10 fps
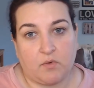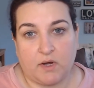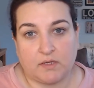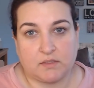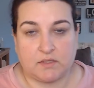
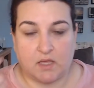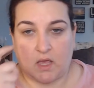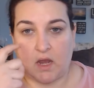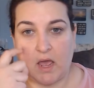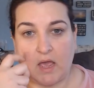products
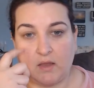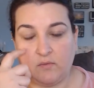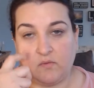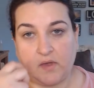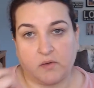that I
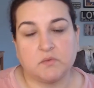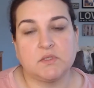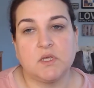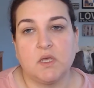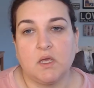found.